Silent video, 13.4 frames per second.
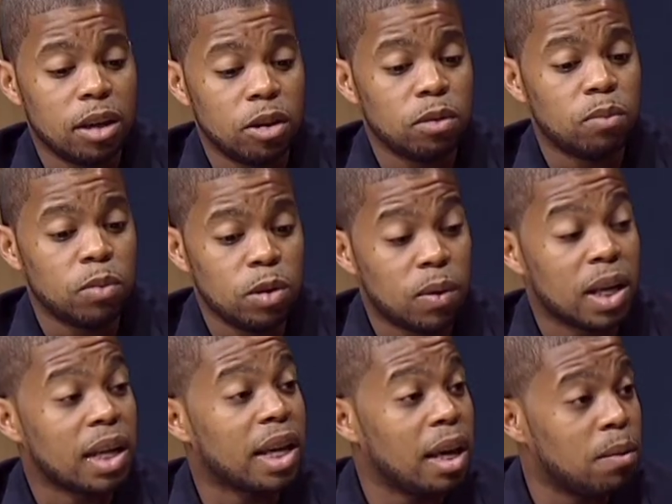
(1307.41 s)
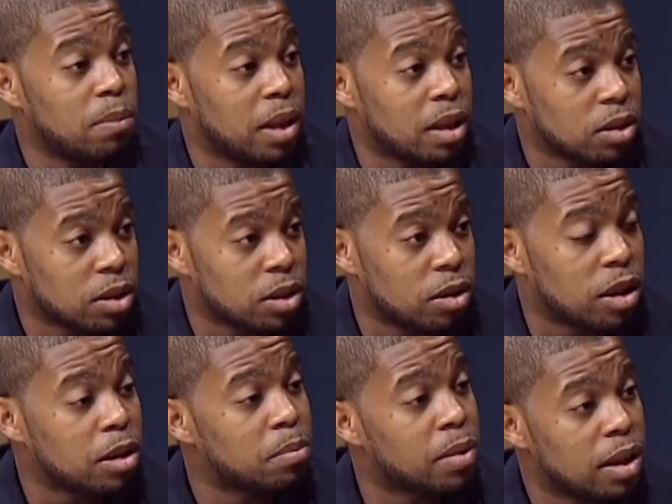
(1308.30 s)
we want to keep that
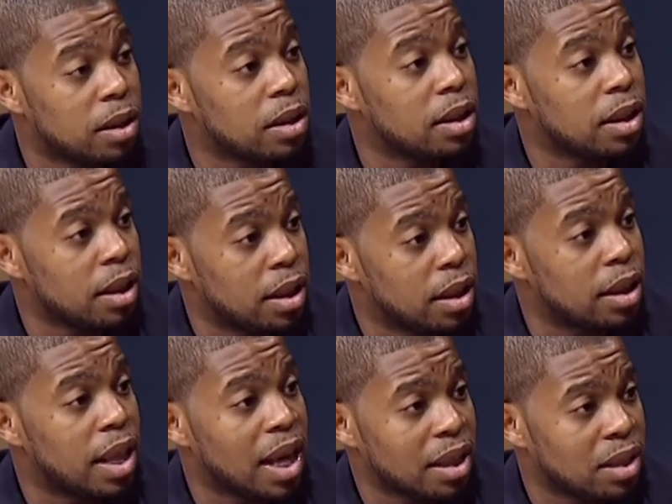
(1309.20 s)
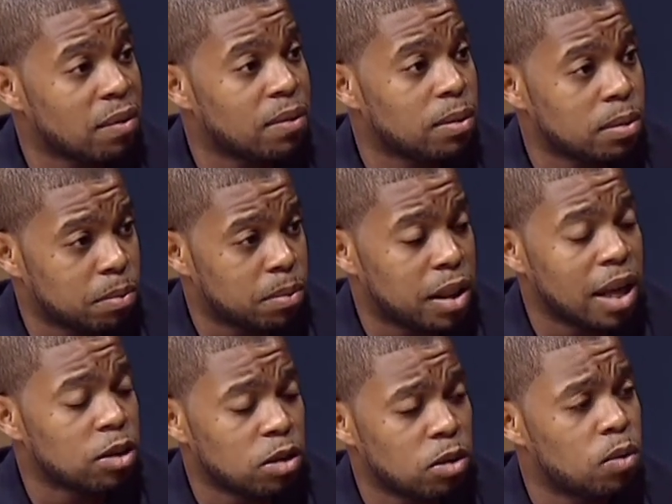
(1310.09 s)
security, but things
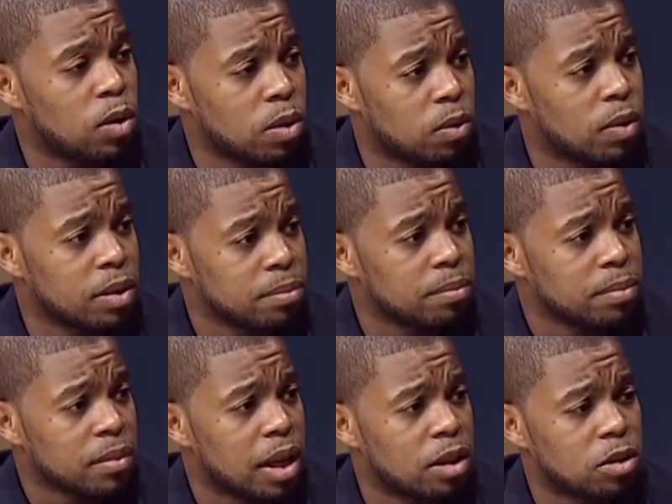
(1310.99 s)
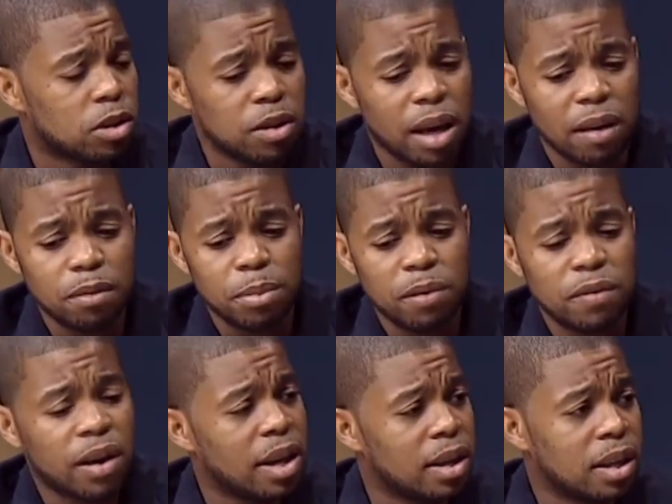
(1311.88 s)
are going on. And so you have to be
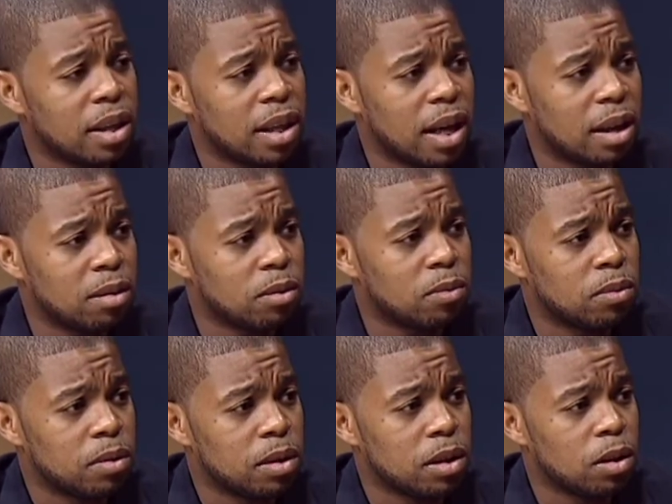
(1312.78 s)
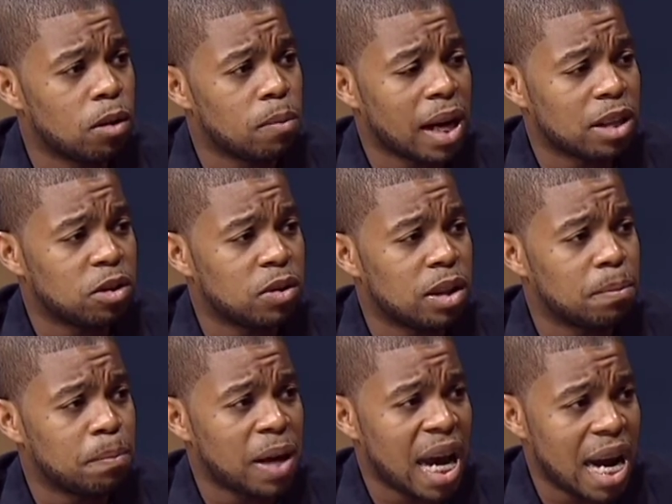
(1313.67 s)
go back to
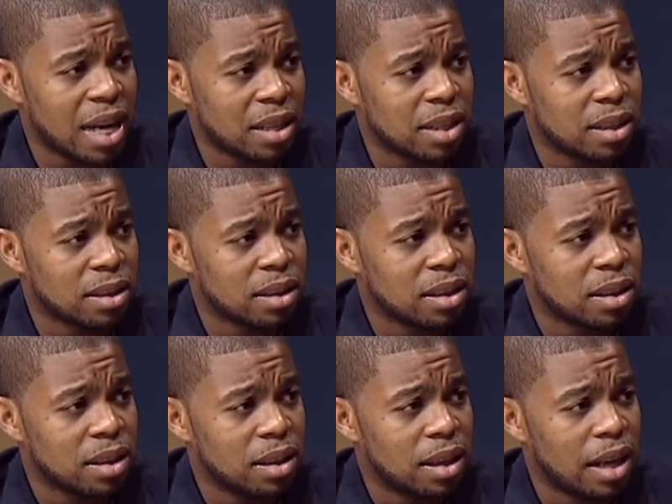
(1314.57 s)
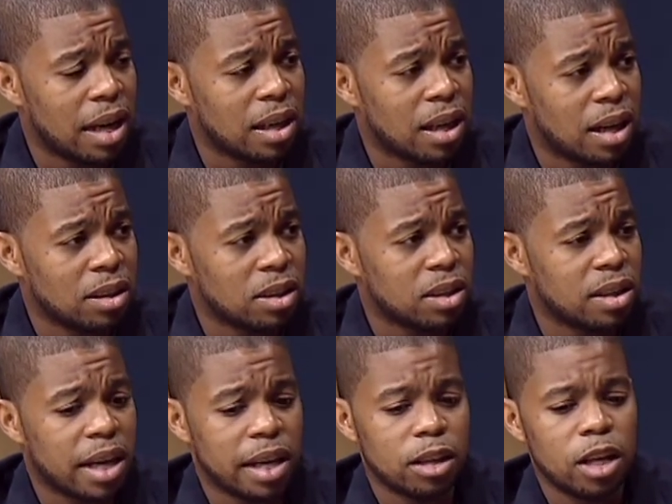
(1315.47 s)
compassion and
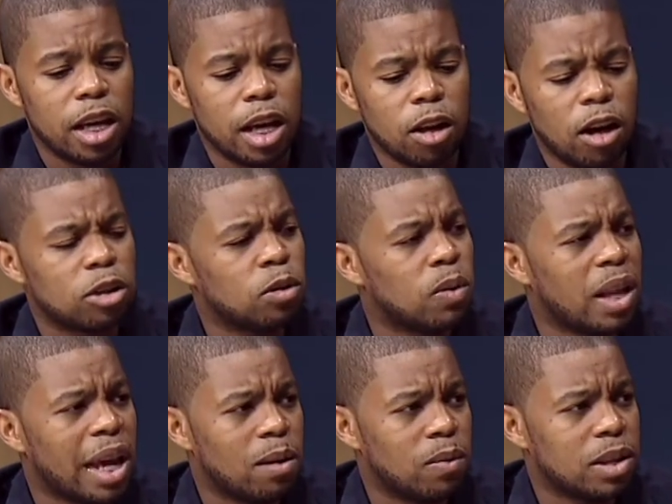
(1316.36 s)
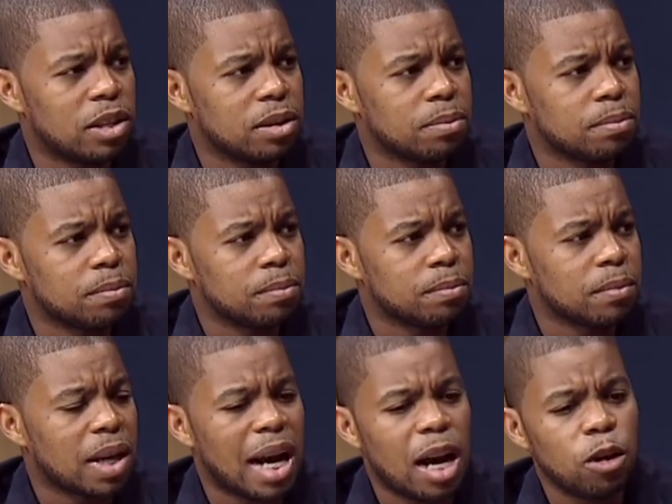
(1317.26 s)
understand, and also language.
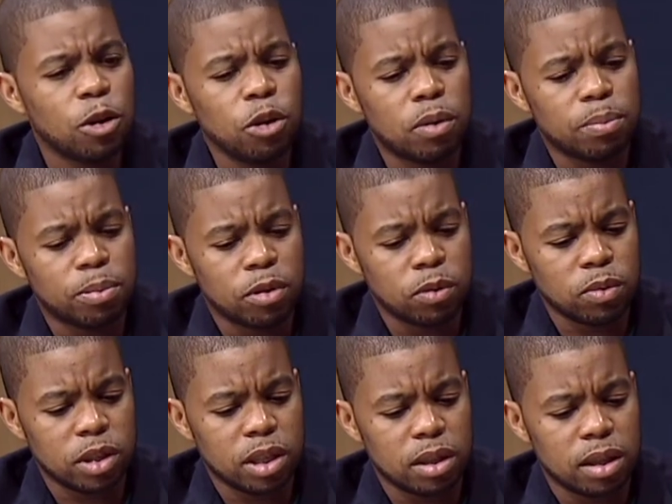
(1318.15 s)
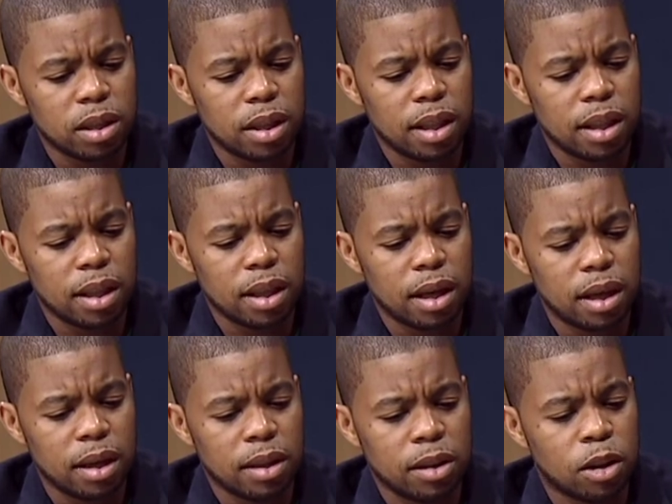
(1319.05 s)
How you approach
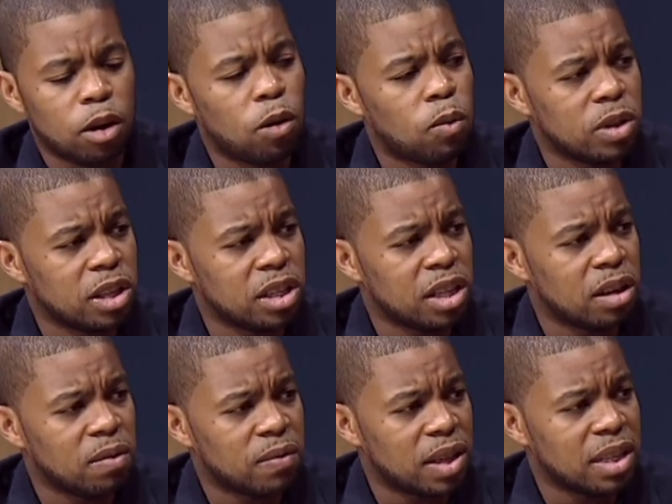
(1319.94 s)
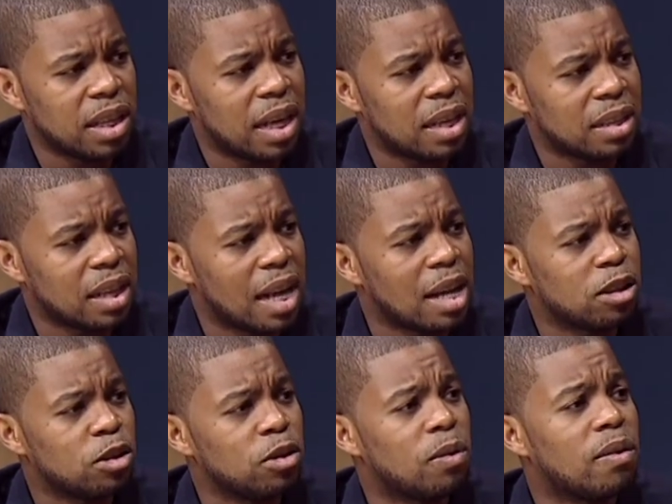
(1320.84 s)
the older generation has a lot
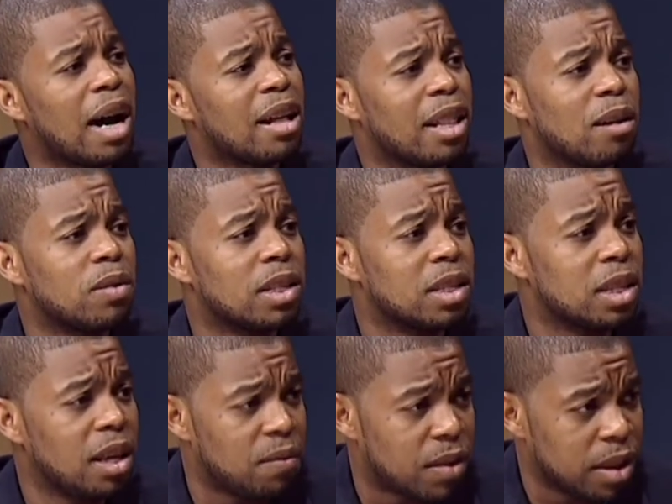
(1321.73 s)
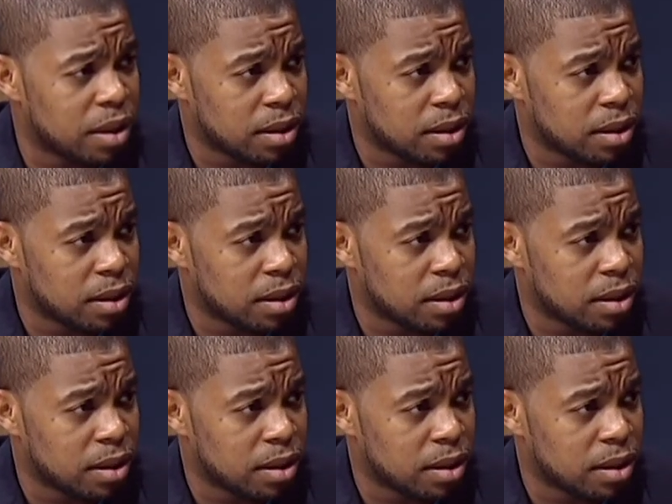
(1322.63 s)
to do with how they receive it.